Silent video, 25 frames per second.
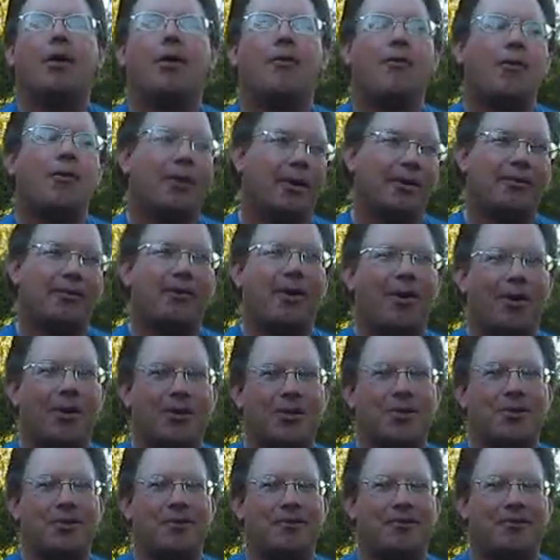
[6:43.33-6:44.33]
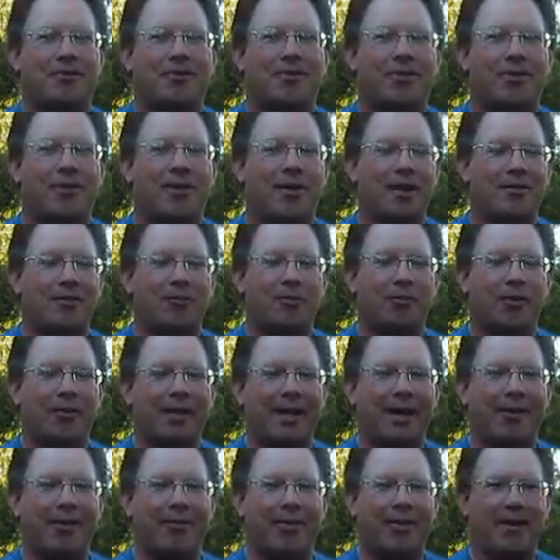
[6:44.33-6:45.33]
A word of caution for
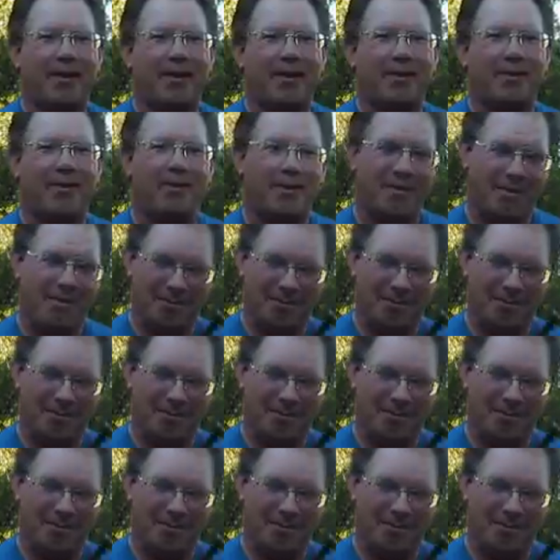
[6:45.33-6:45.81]
everyone out there: